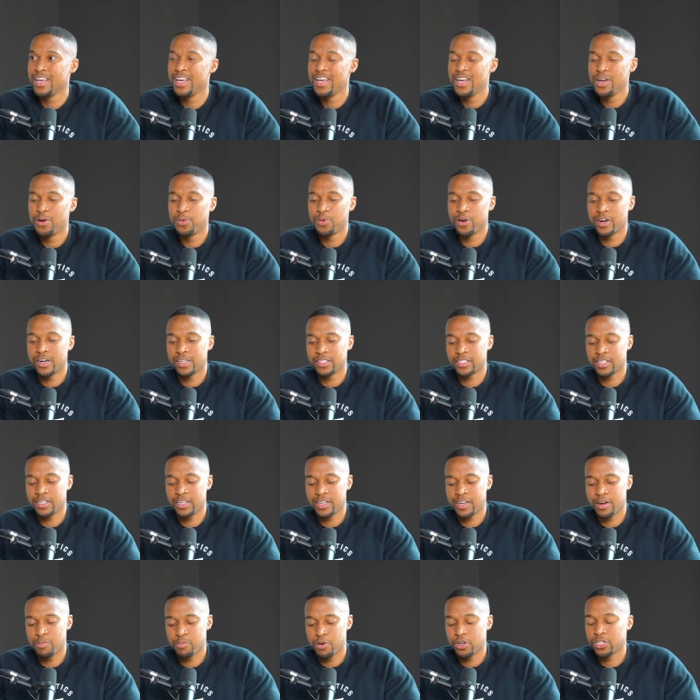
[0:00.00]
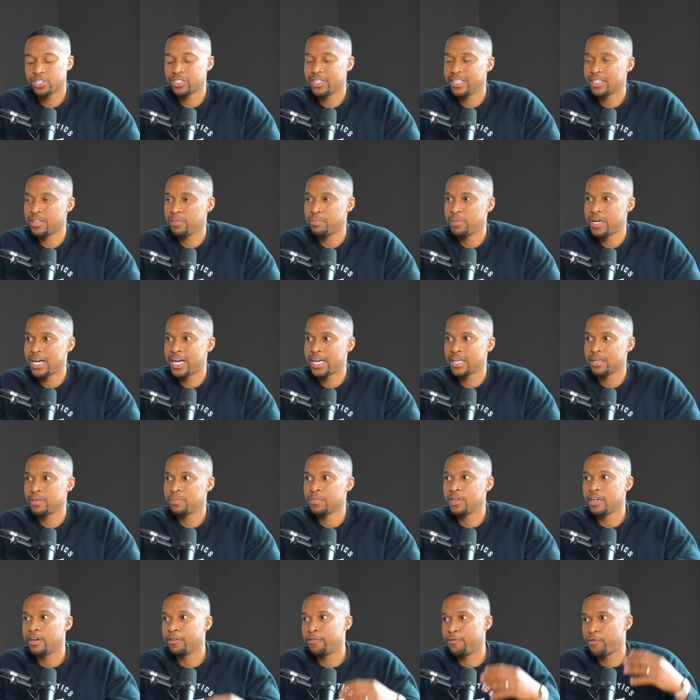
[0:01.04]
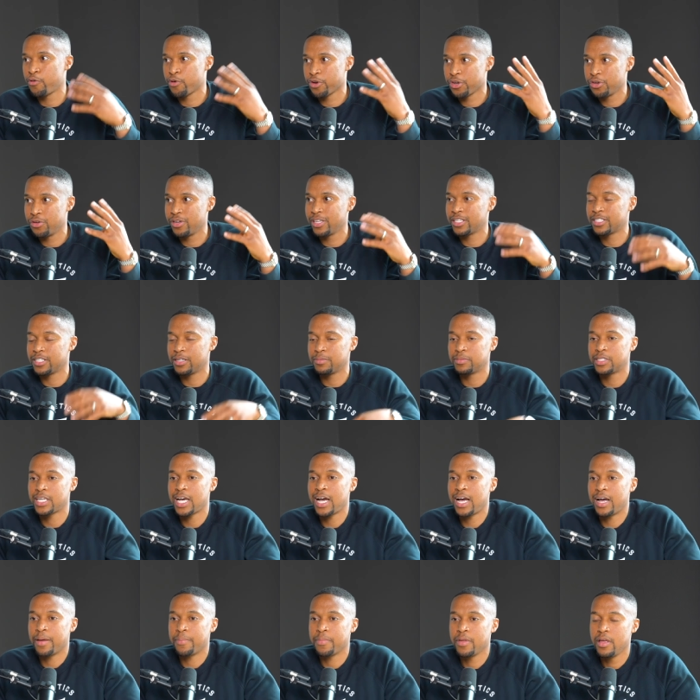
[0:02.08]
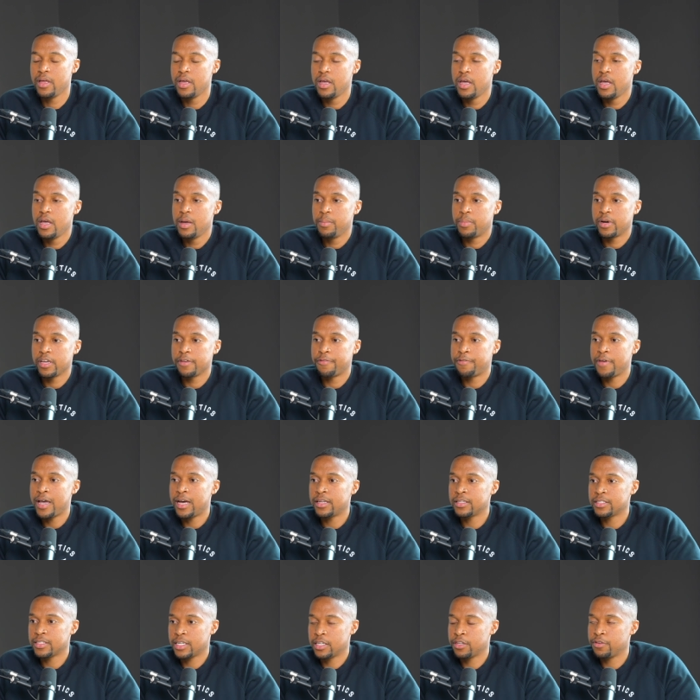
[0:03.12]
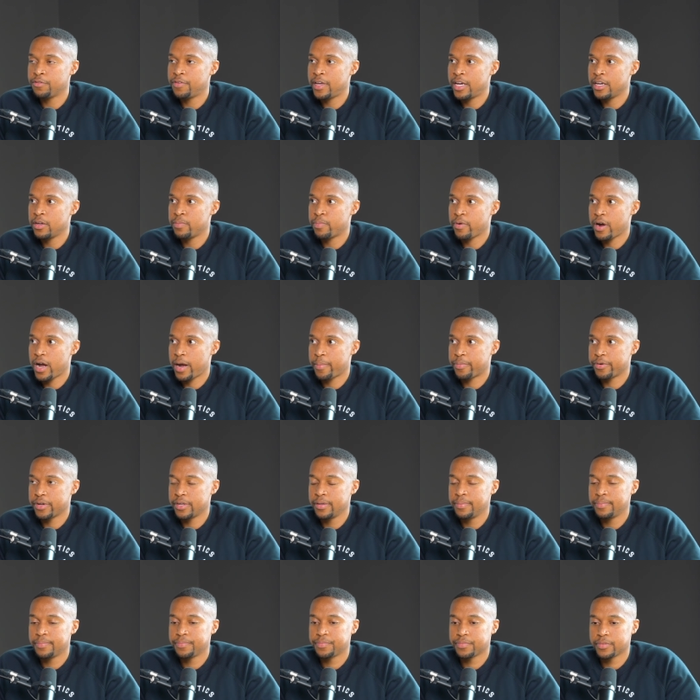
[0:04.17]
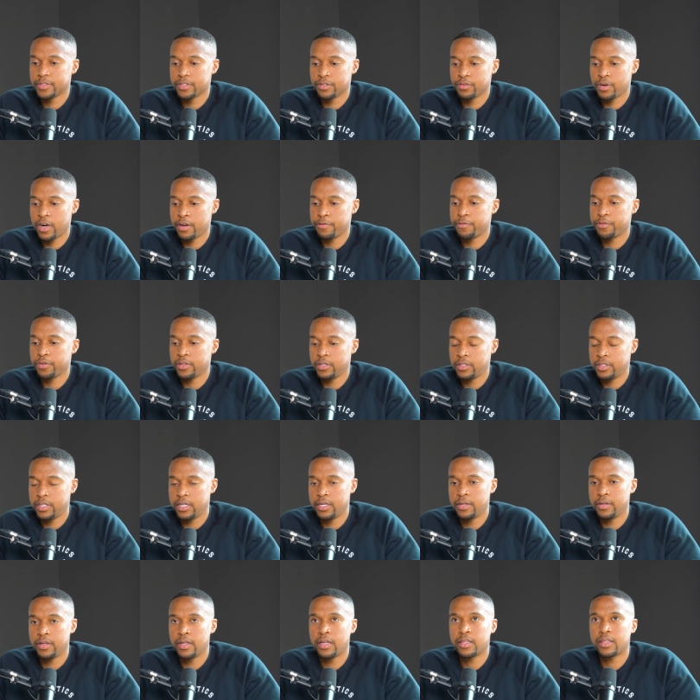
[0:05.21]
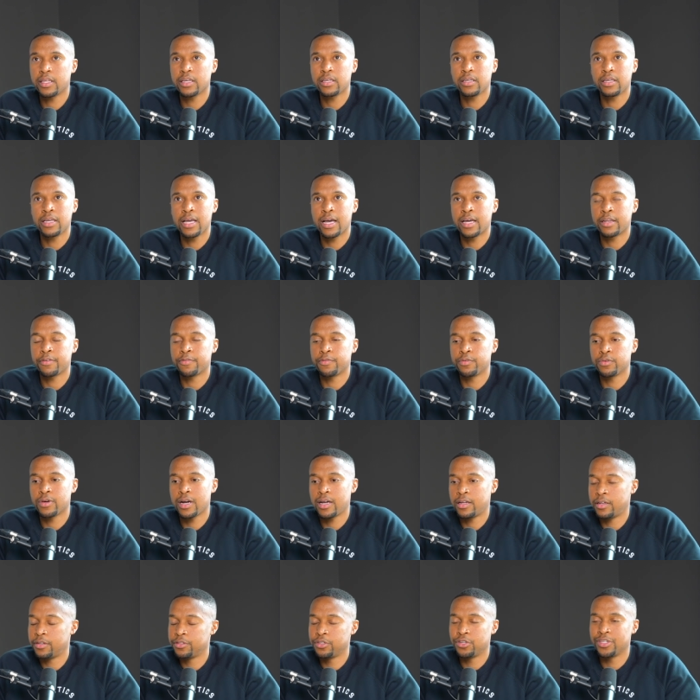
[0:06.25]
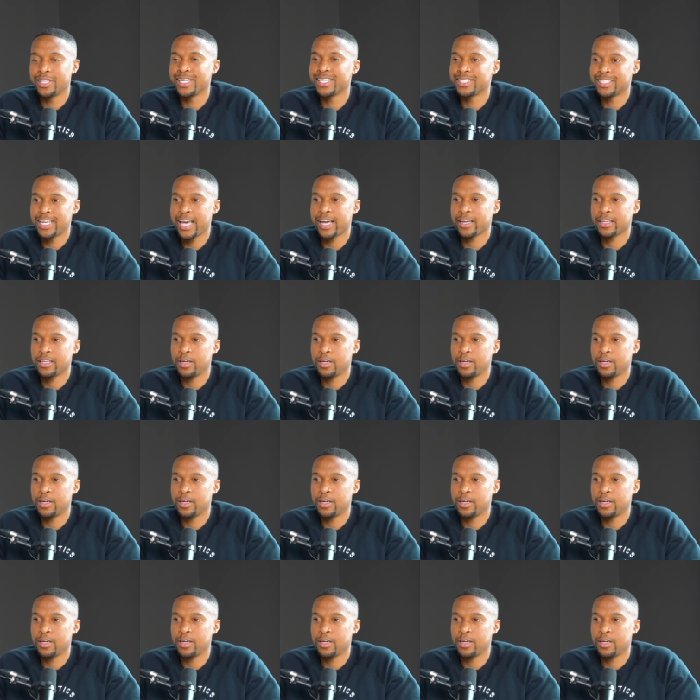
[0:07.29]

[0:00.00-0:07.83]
yeah. whereas a commercial at the bottom, uh, four units up top. Mm -hmm. But he found this undervalued property. Mm -hmm right, for the low. I think he got it for, I don't know the exact